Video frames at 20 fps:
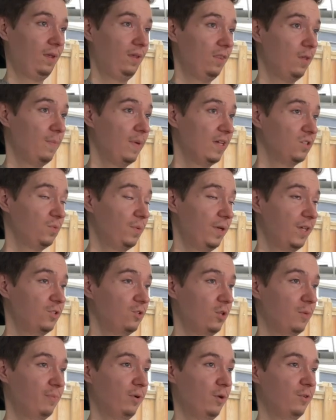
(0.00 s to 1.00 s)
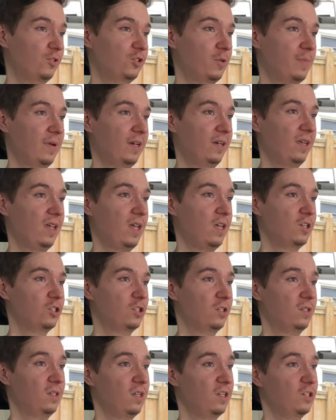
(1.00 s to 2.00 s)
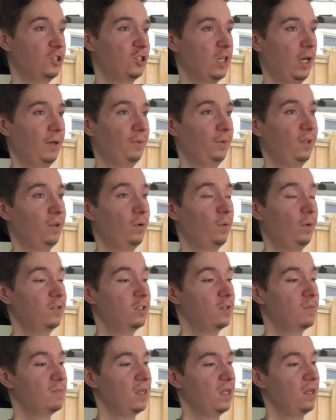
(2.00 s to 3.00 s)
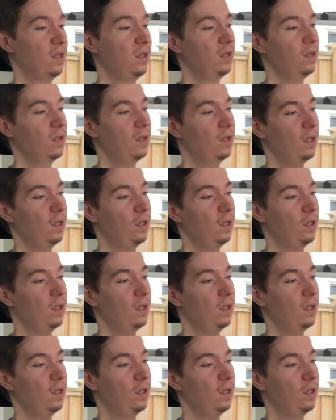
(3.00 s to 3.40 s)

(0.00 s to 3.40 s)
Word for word: The best way to approach your medication is generally going to be